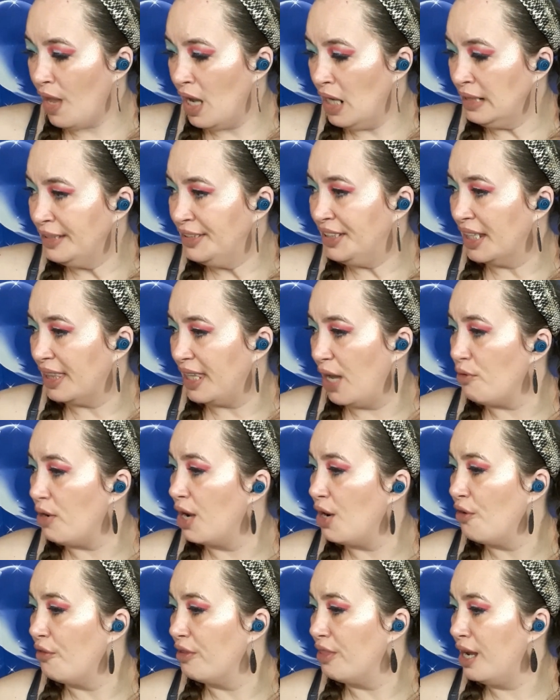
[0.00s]
Stick that
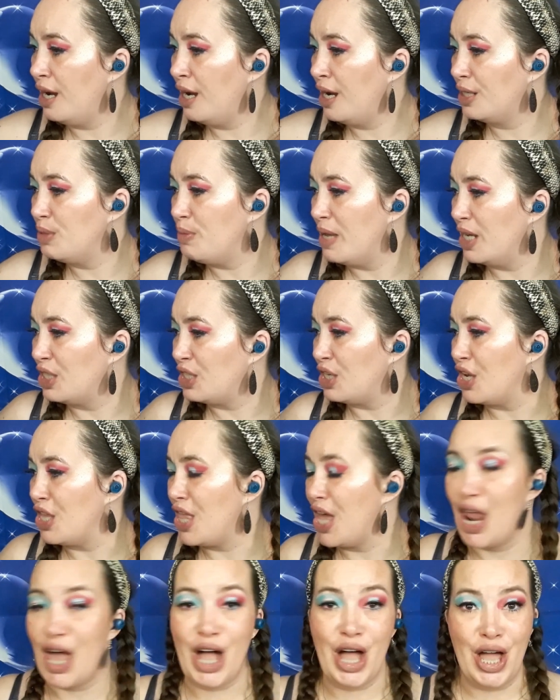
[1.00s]
right over there to make sure
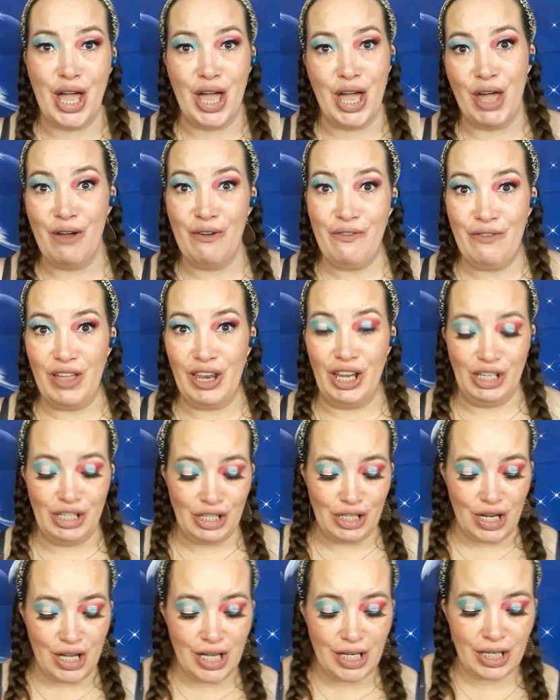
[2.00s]
that I
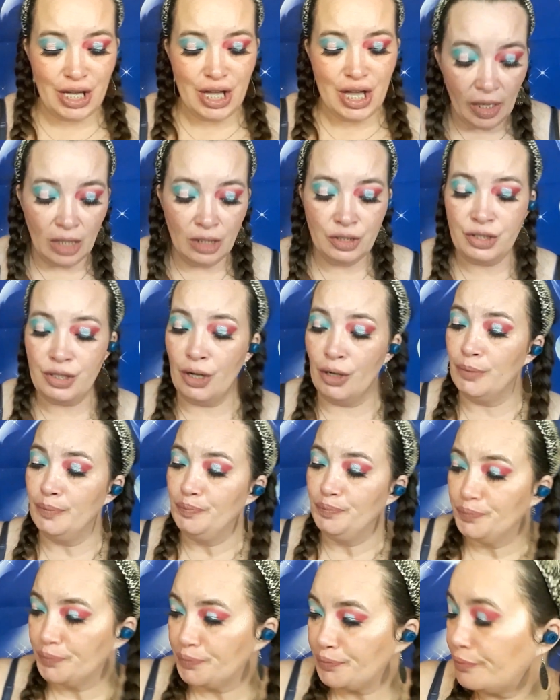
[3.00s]
finish it. So
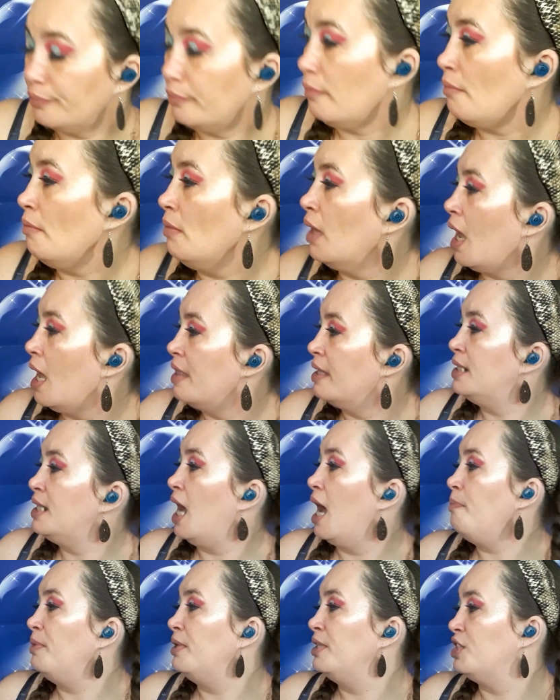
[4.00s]
on the
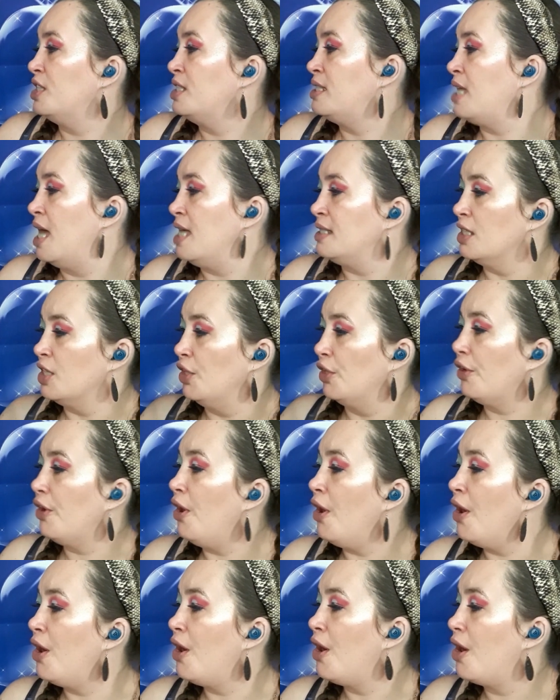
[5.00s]
top, it just has a little
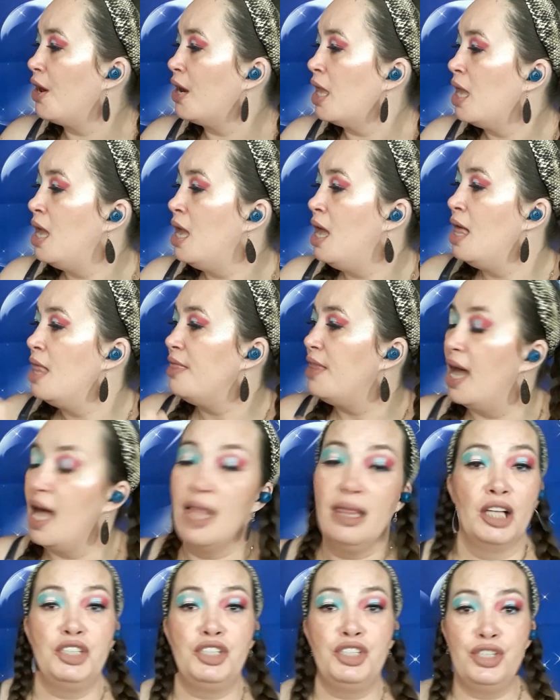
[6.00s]
card
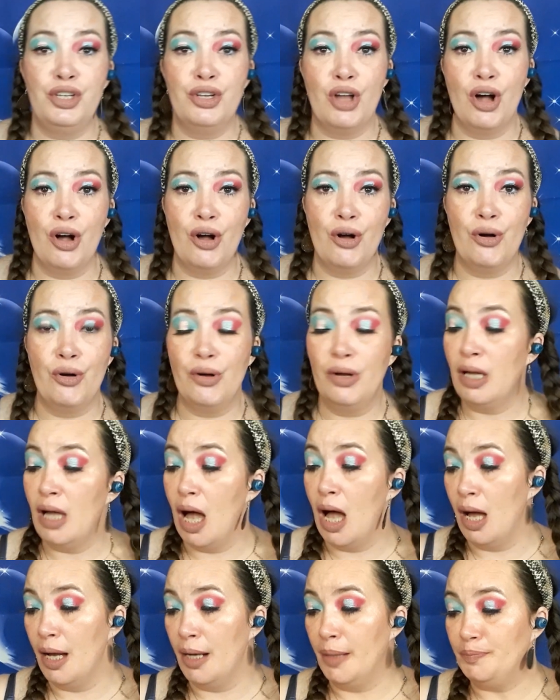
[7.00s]
that lets you know,
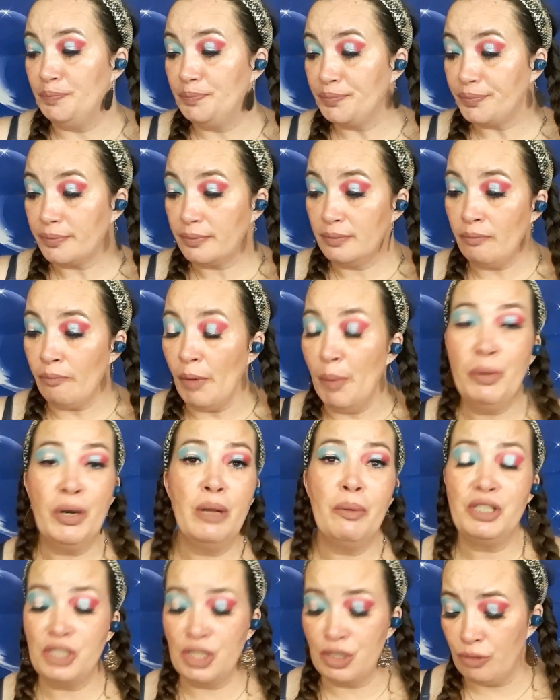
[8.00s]

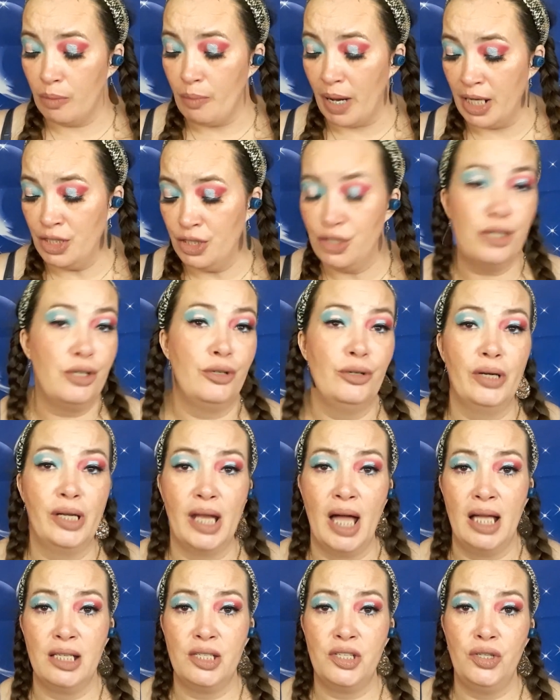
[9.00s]
pretty much just reminds you
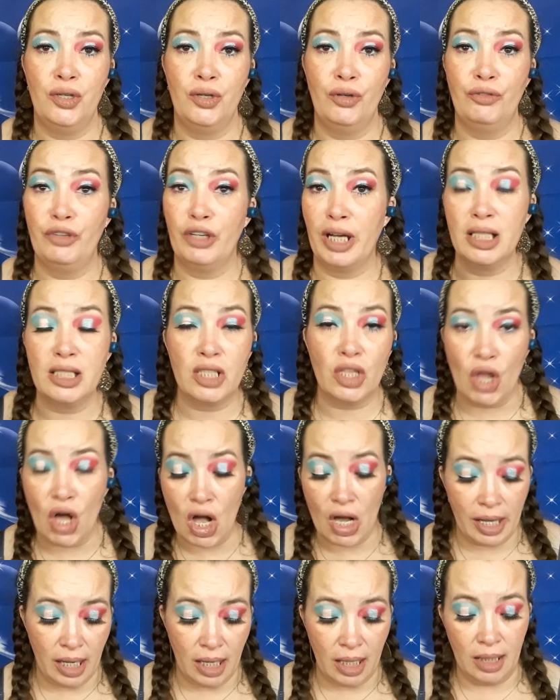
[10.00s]
not to forget to
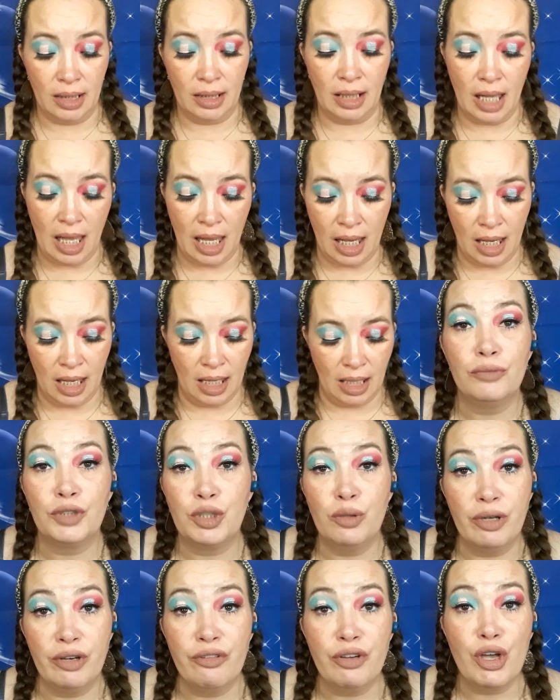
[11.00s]
log in and
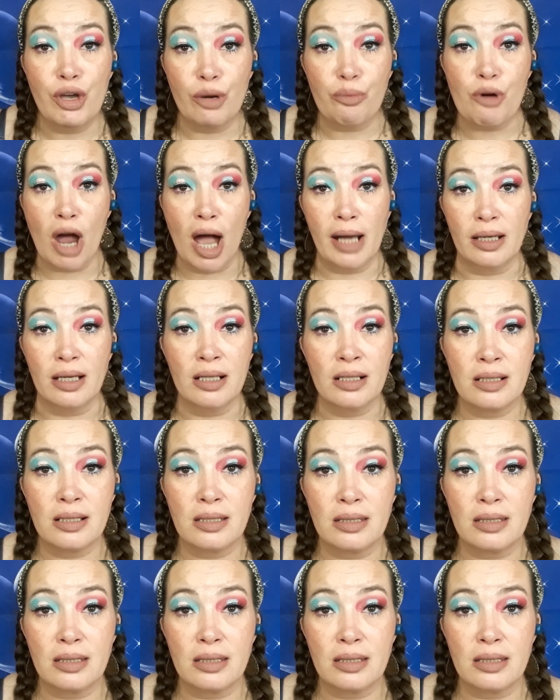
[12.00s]
to review your products.